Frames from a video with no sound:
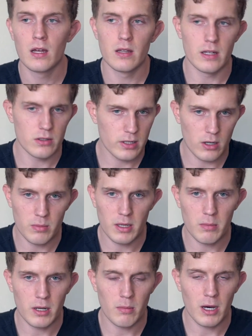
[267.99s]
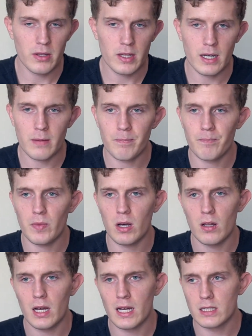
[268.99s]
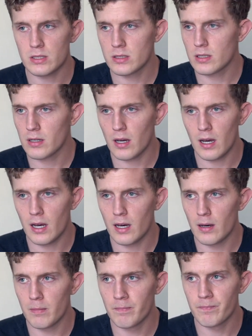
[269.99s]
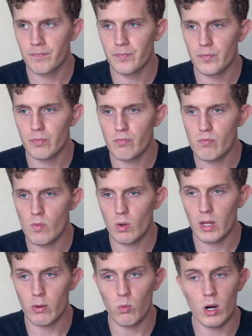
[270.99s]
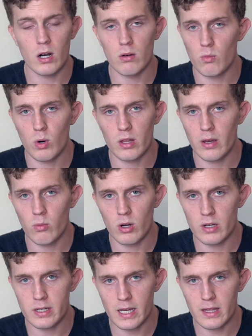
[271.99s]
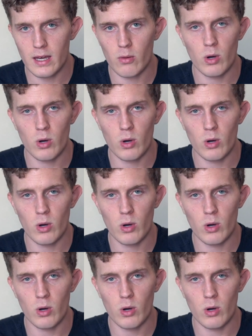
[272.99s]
They'll tell me a bit about that. I'll ask like where they want to take that.